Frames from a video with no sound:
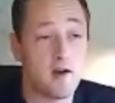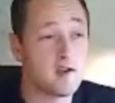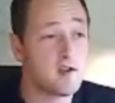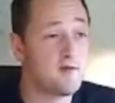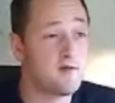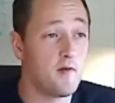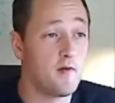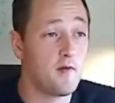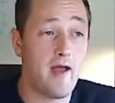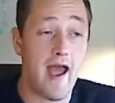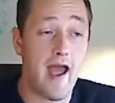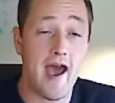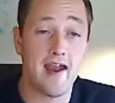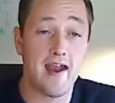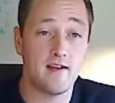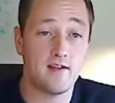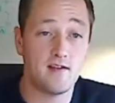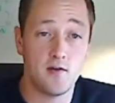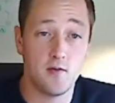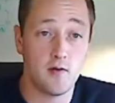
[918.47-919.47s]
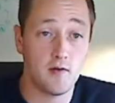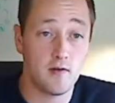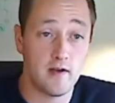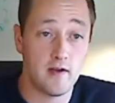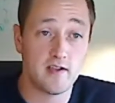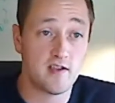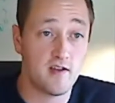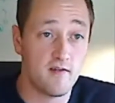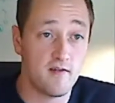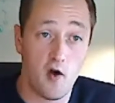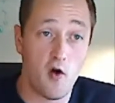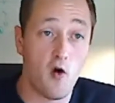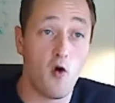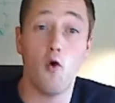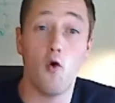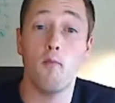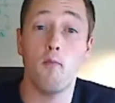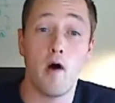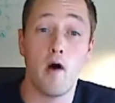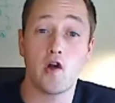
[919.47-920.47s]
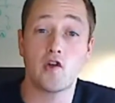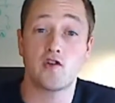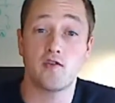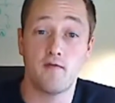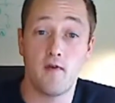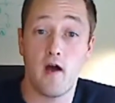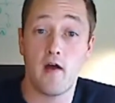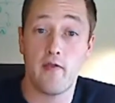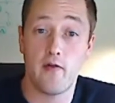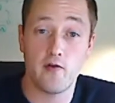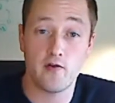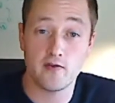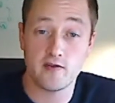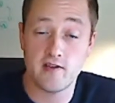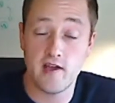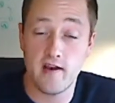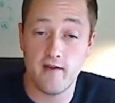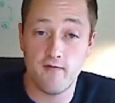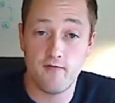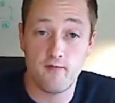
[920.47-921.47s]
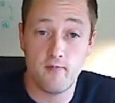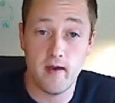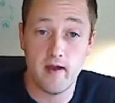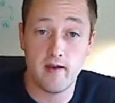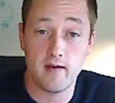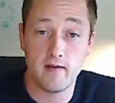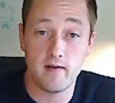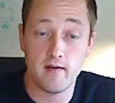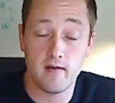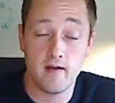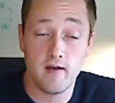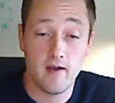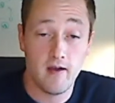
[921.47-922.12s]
bunch of them added to a list of a whole bunch of others that have been